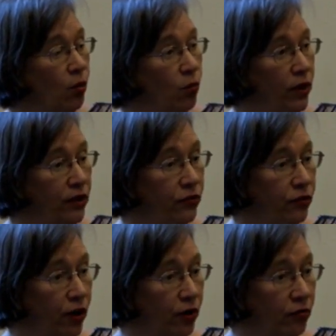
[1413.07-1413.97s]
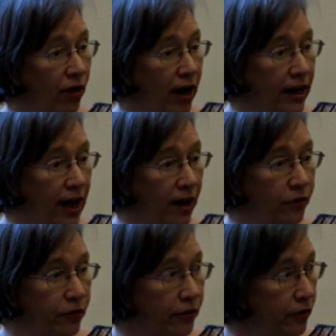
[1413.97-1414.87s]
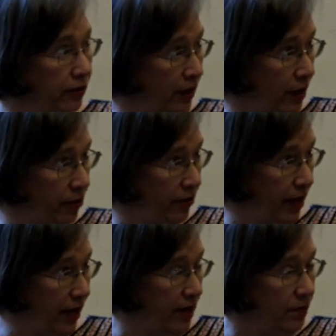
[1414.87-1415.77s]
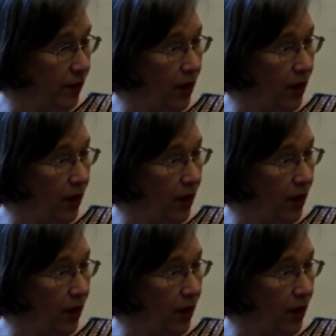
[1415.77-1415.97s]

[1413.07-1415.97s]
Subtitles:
we start right after Labor Day.